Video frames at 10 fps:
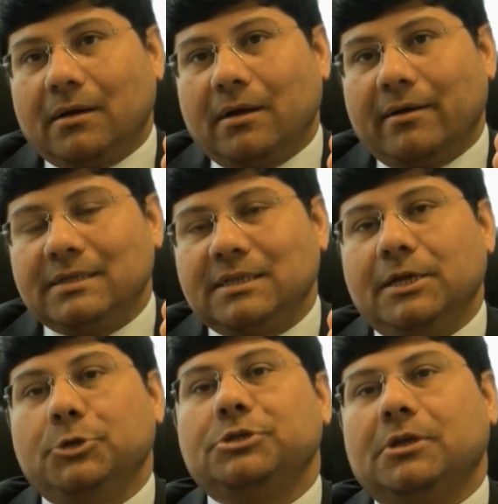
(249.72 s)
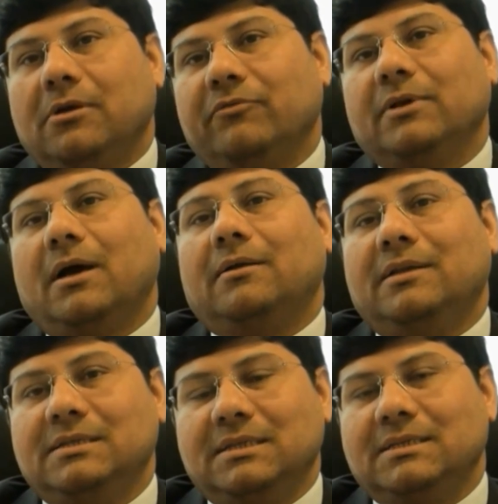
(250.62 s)
resolution of the
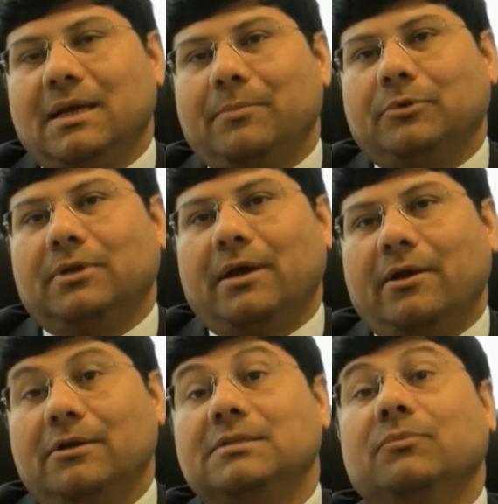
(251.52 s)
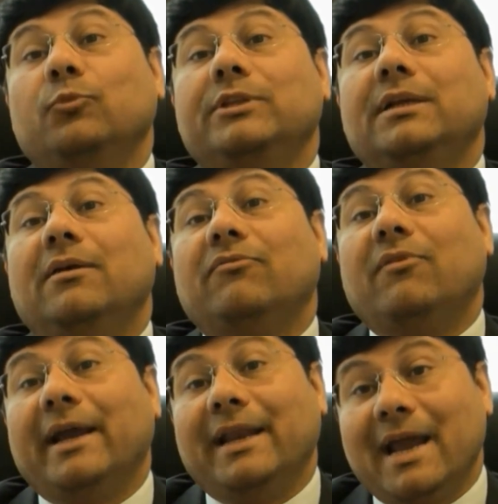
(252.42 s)
disease hypothyroidism within a
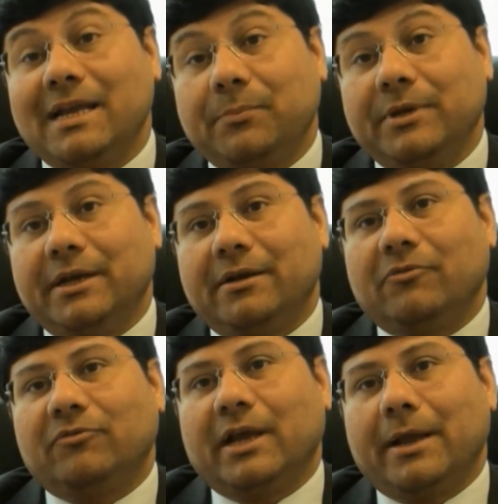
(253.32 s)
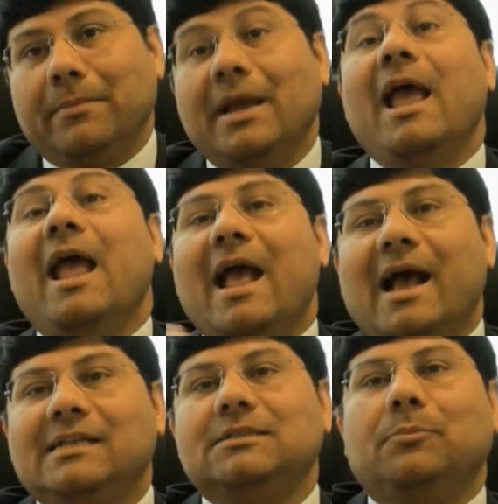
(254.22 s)
finite period of time,
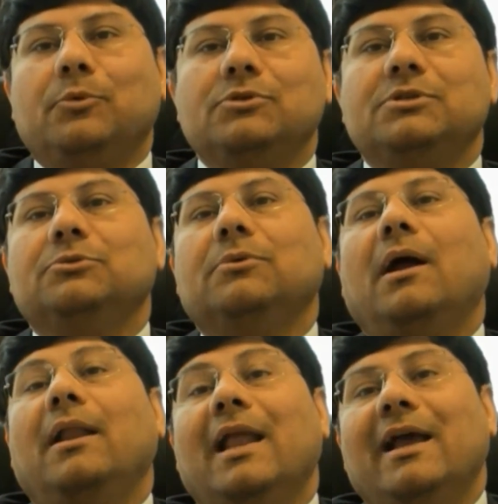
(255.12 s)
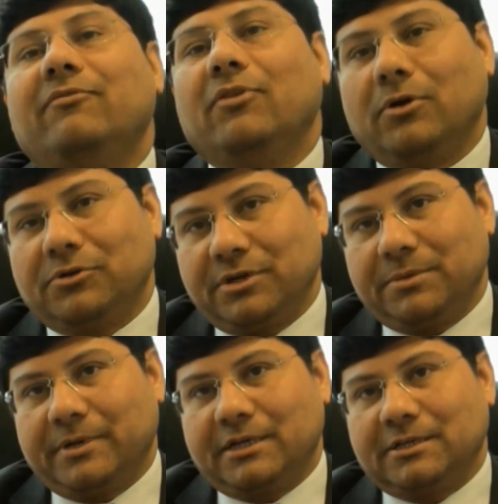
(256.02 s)
as opposed to a lifelong
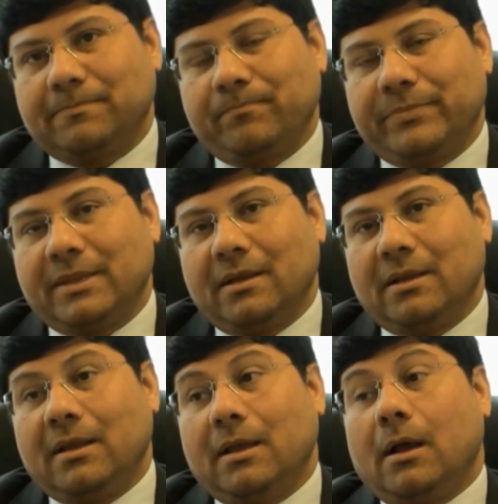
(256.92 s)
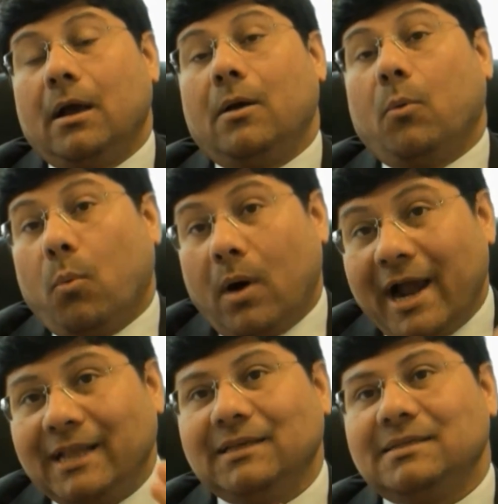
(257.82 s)
treatment.
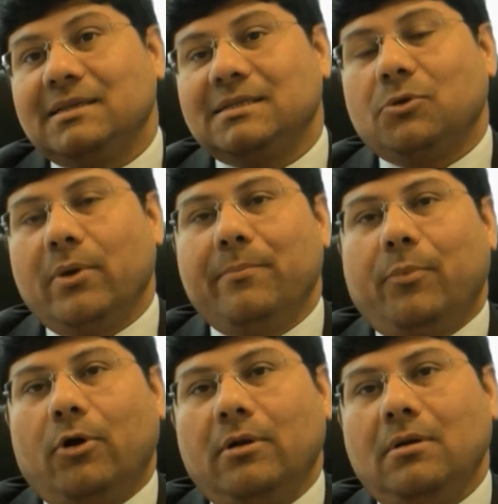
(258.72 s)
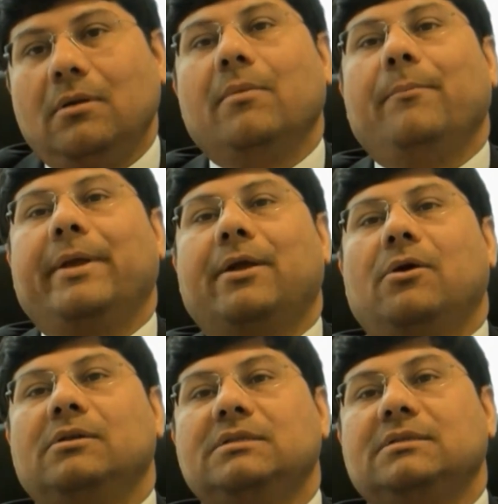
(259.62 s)
Why this is so important?
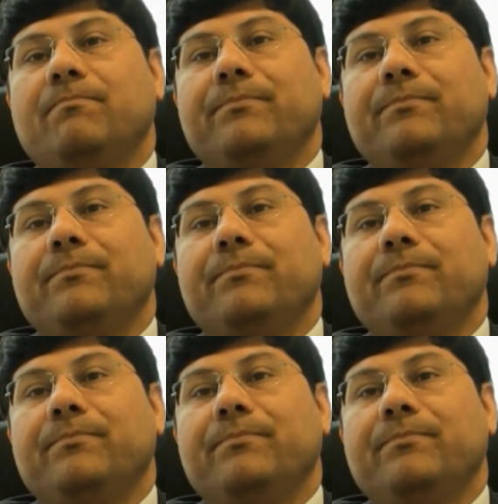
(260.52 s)
Because